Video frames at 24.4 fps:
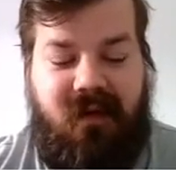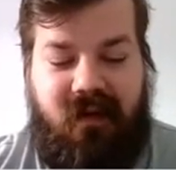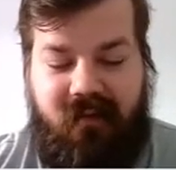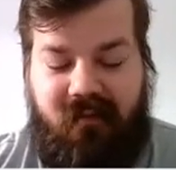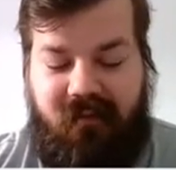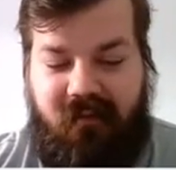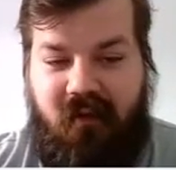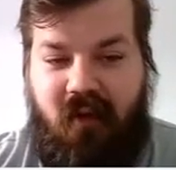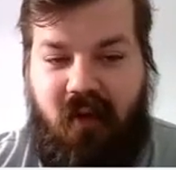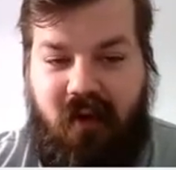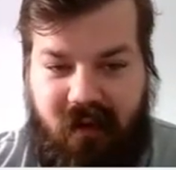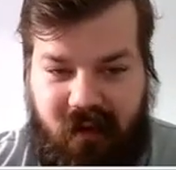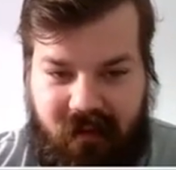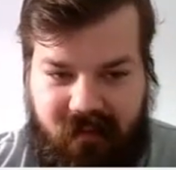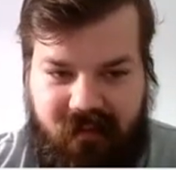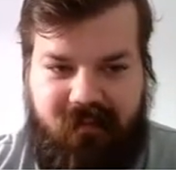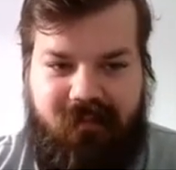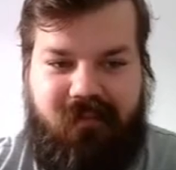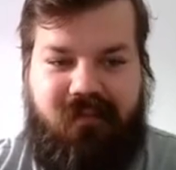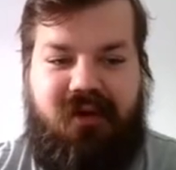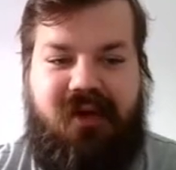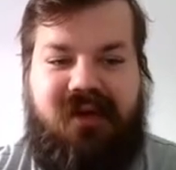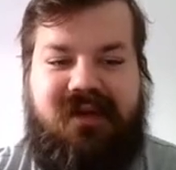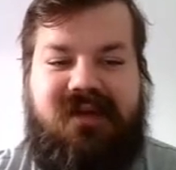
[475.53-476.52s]
four
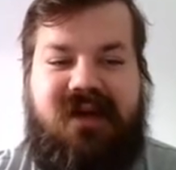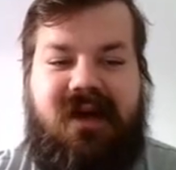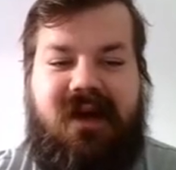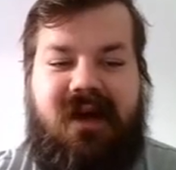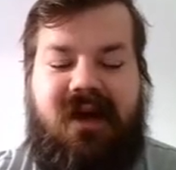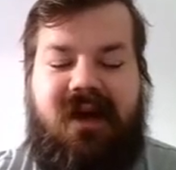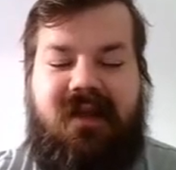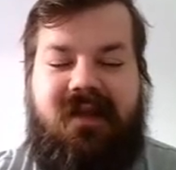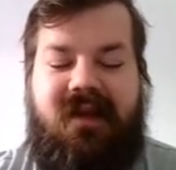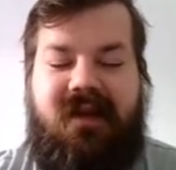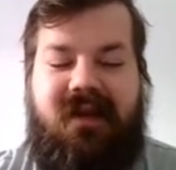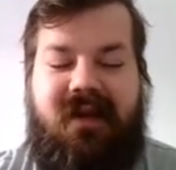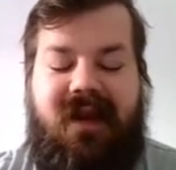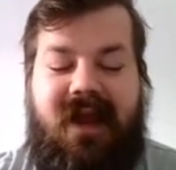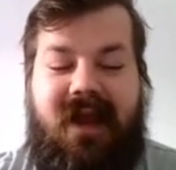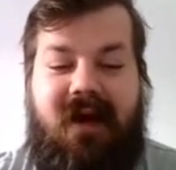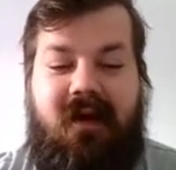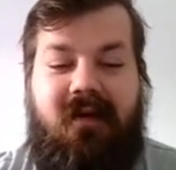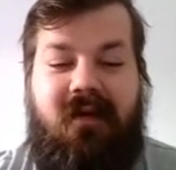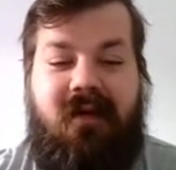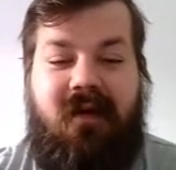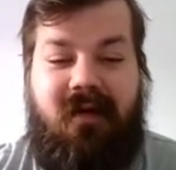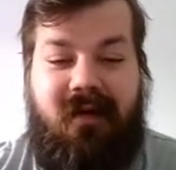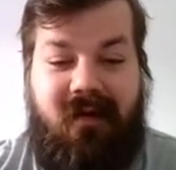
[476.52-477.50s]
points higher than
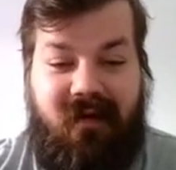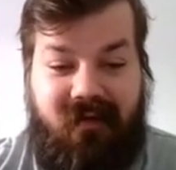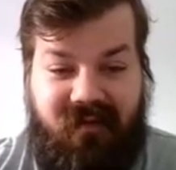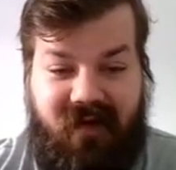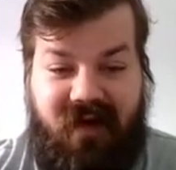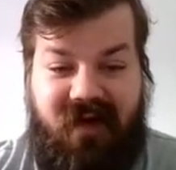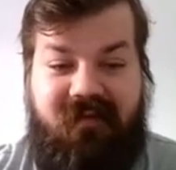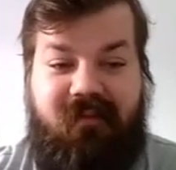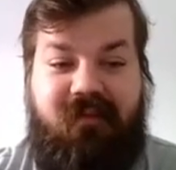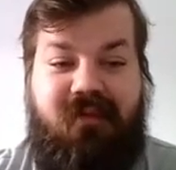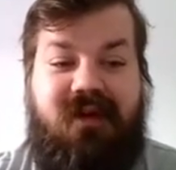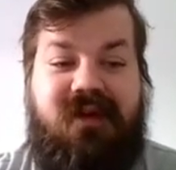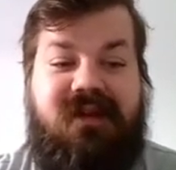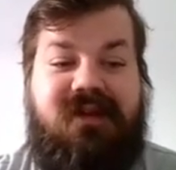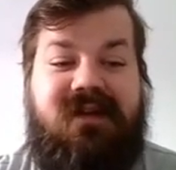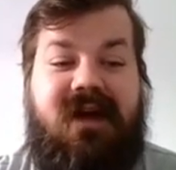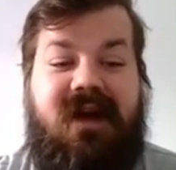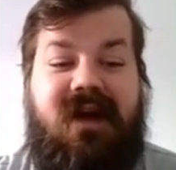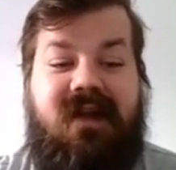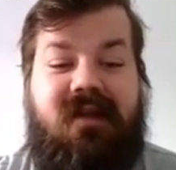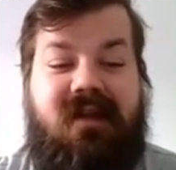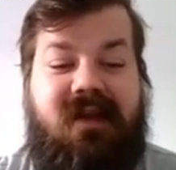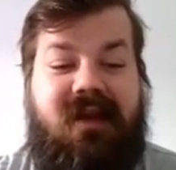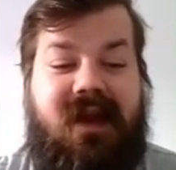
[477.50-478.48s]
now, five points
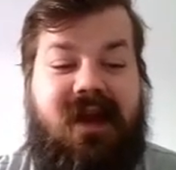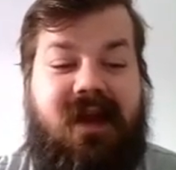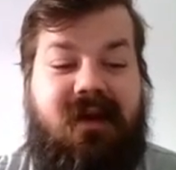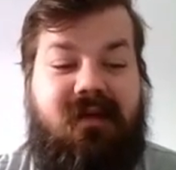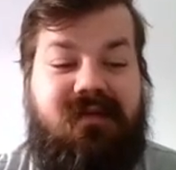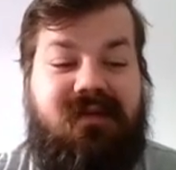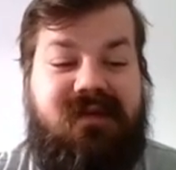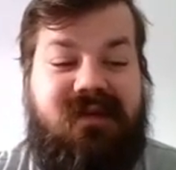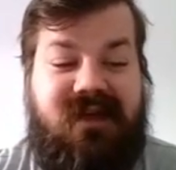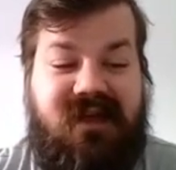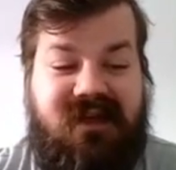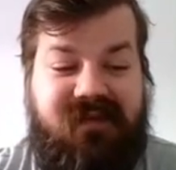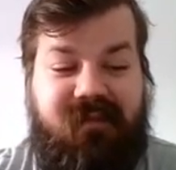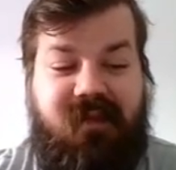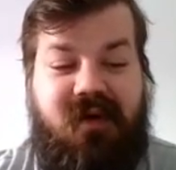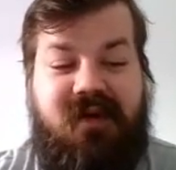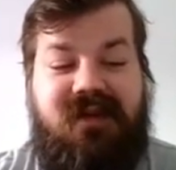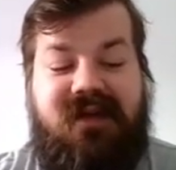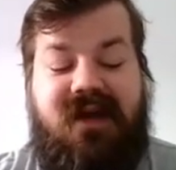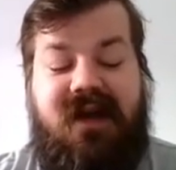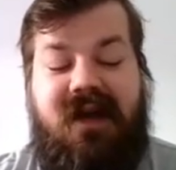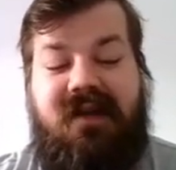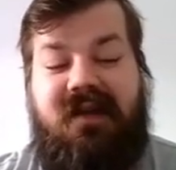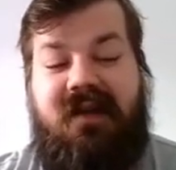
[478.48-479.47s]
higher than now, six
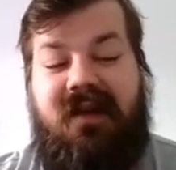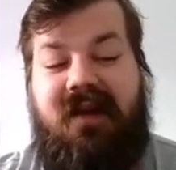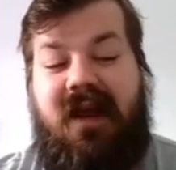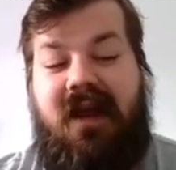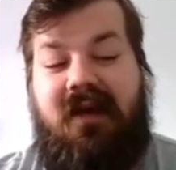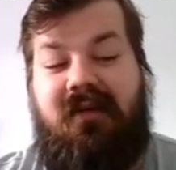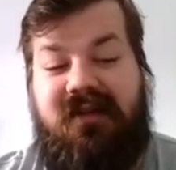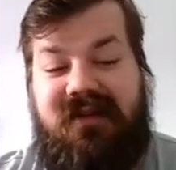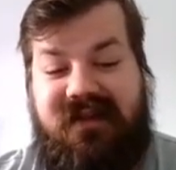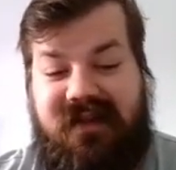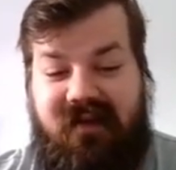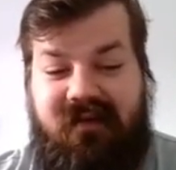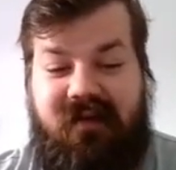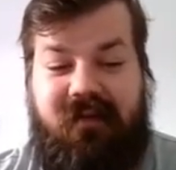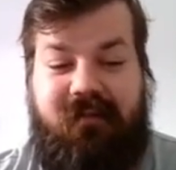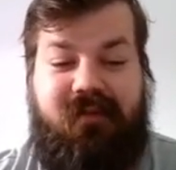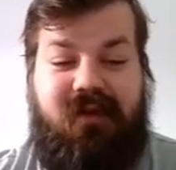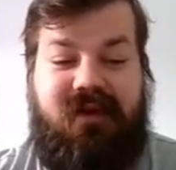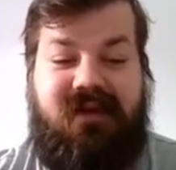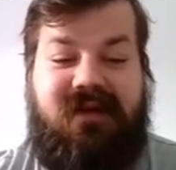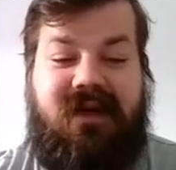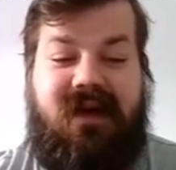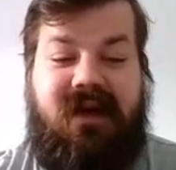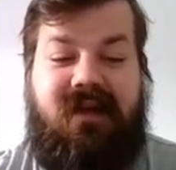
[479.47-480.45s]
points higher than now, or seven
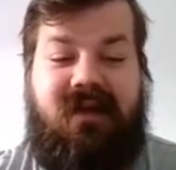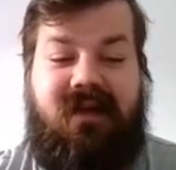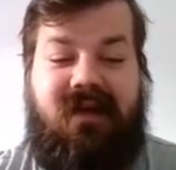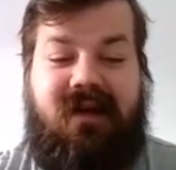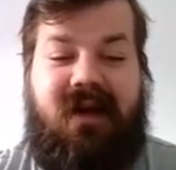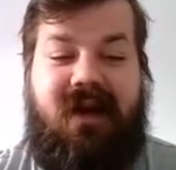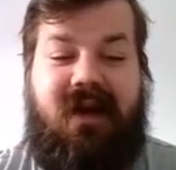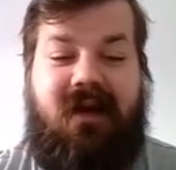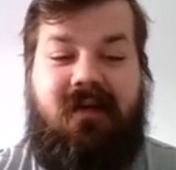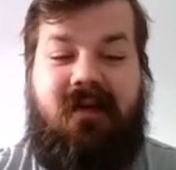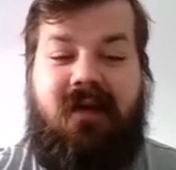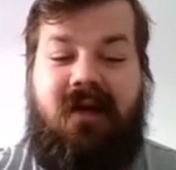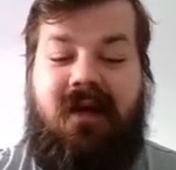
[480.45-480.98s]
points higher than now.